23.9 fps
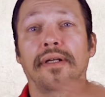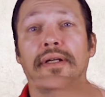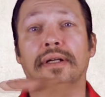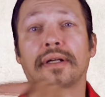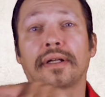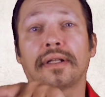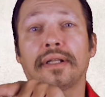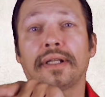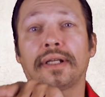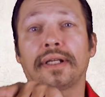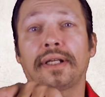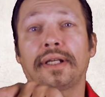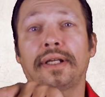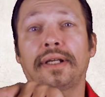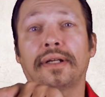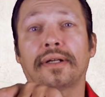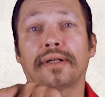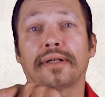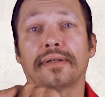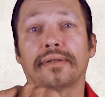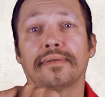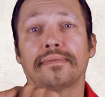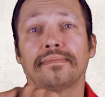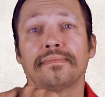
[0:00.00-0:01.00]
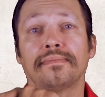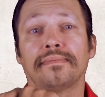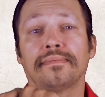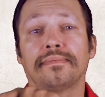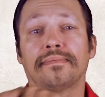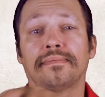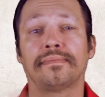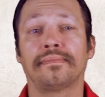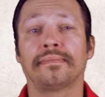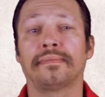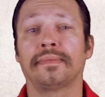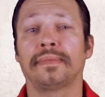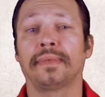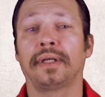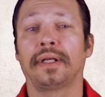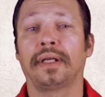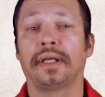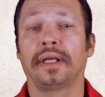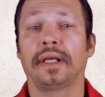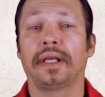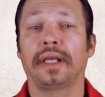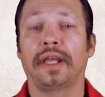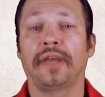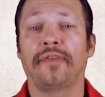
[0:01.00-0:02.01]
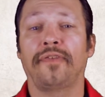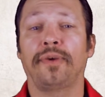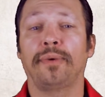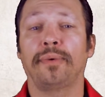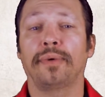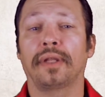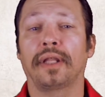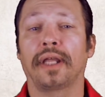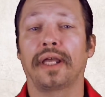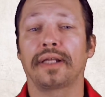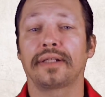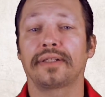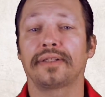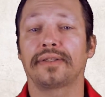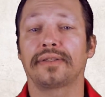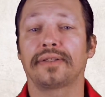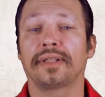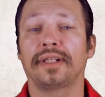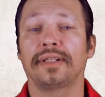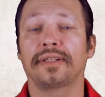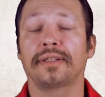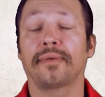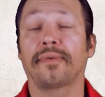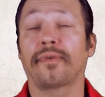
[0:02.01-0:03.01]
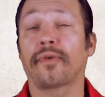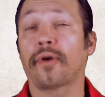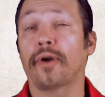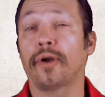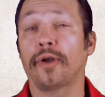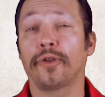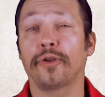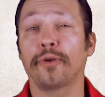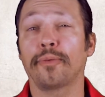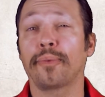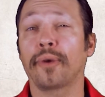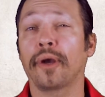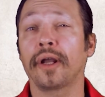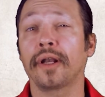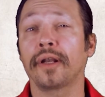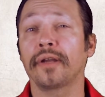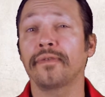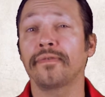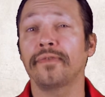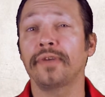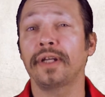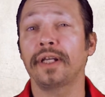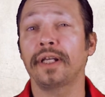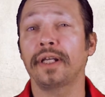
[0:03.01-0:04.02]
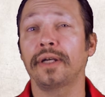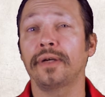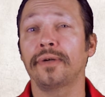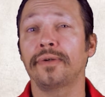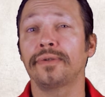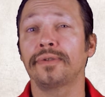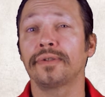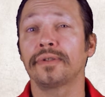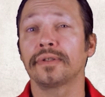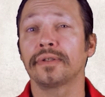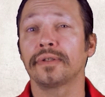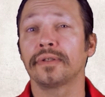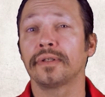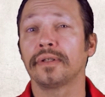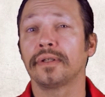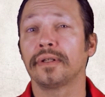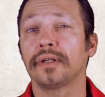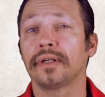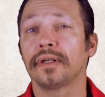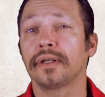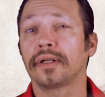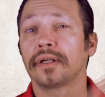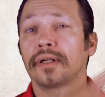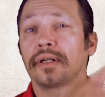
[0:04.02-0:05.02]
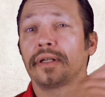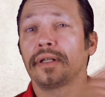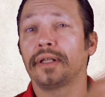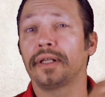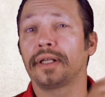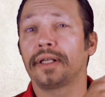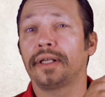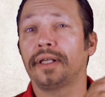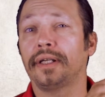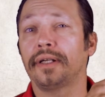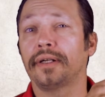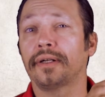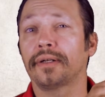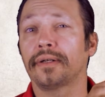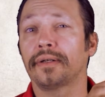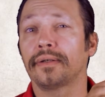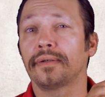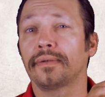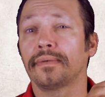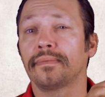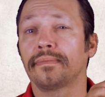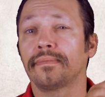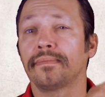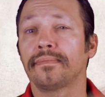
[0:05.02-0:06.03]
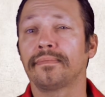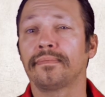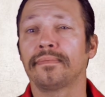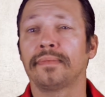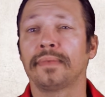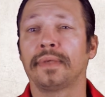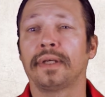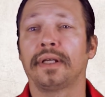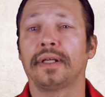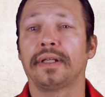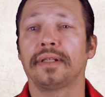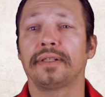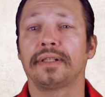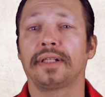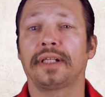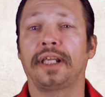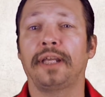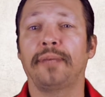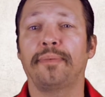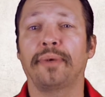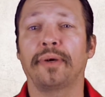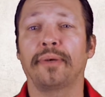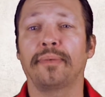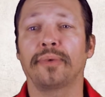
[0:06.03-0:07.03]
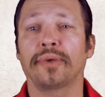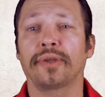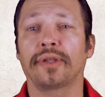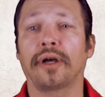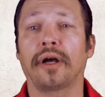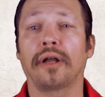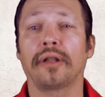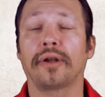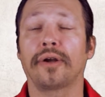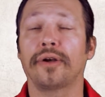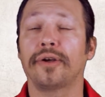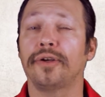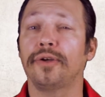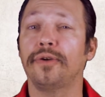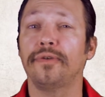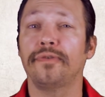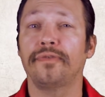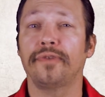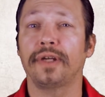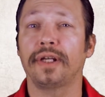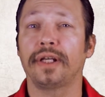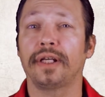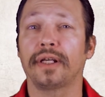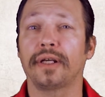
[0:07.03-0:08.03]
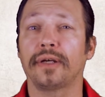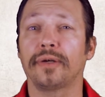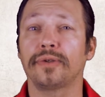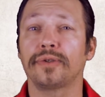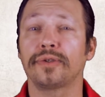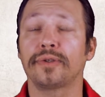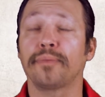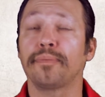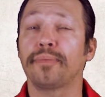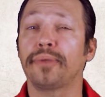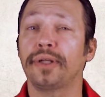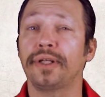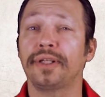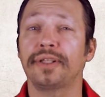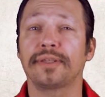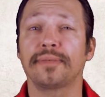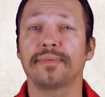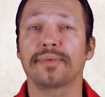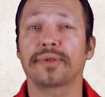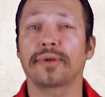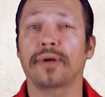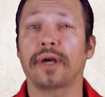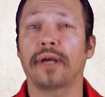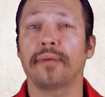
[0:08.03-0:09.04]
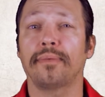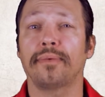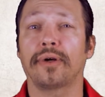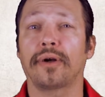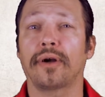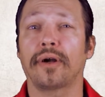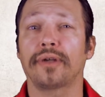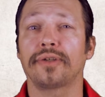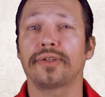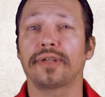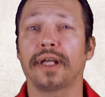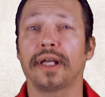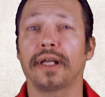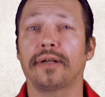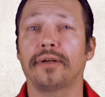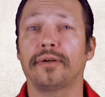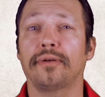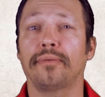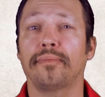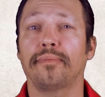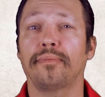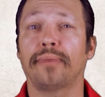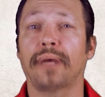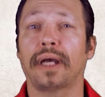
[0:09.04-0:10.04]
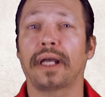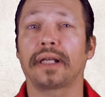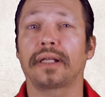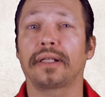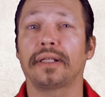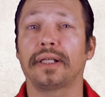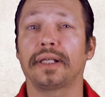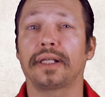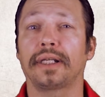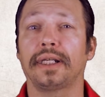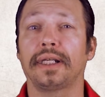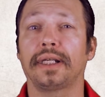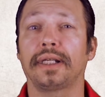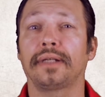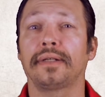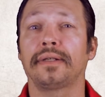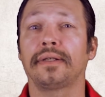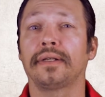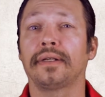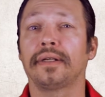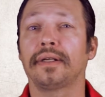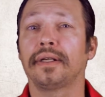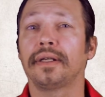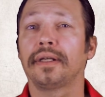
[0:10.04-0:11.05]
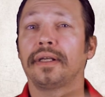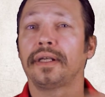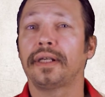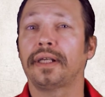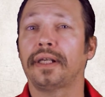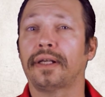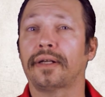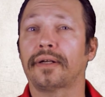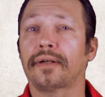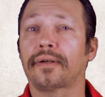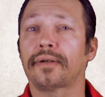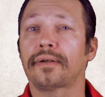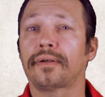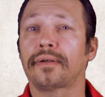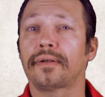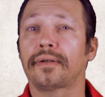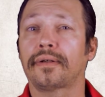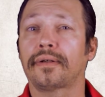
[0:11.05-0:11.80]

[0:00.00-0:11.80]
click here. If you would like to see some of our other product videos, click here. To keep up with all our new videos, please subscribe to our channel by clicking here.